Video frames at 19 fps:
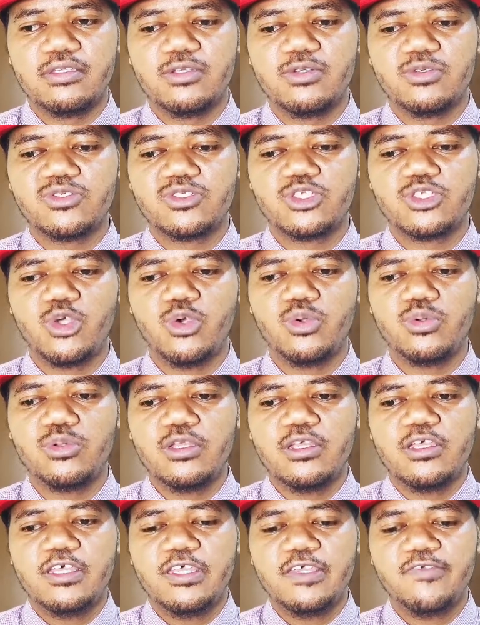So
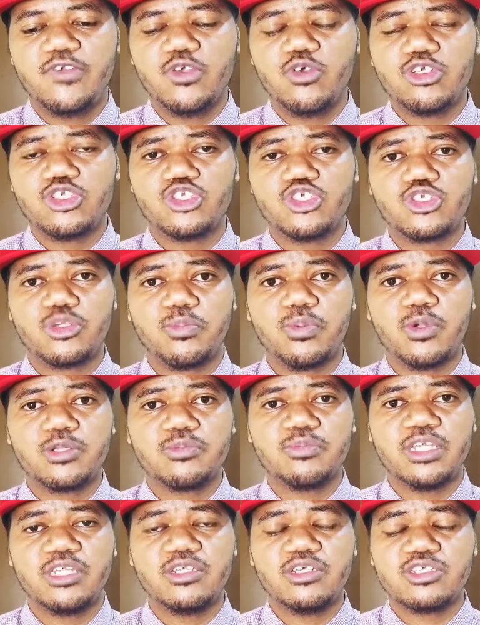if you want to support
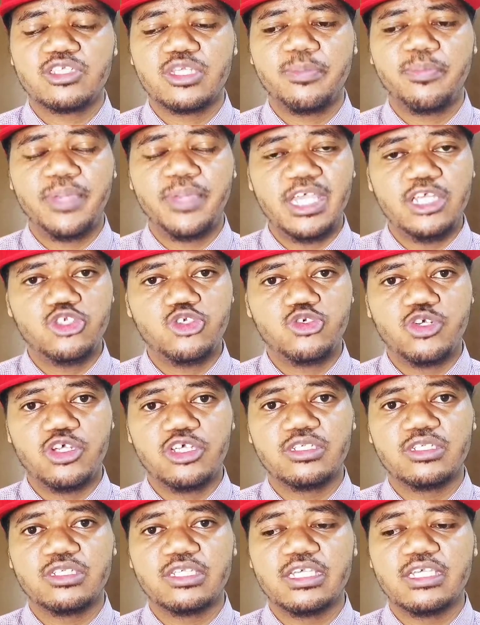me, there's a
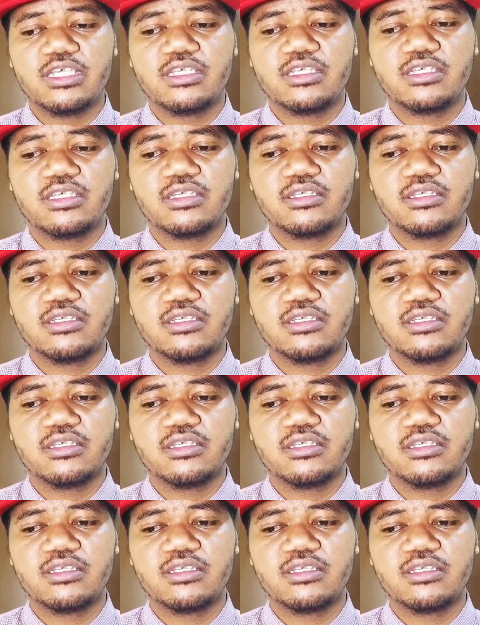Patreon link.